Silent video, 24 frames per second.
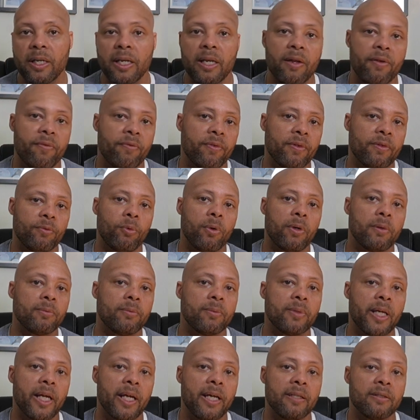And if one
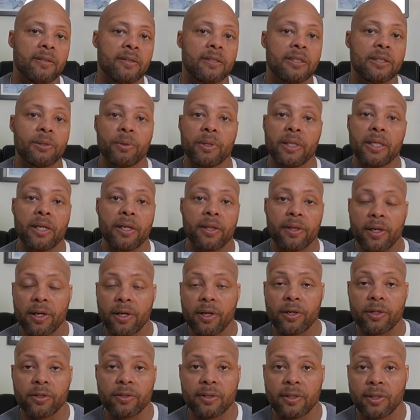of the days is still in the
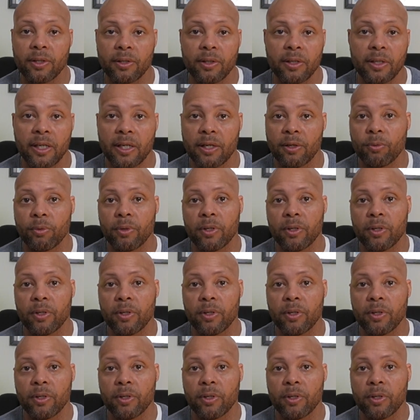theaters near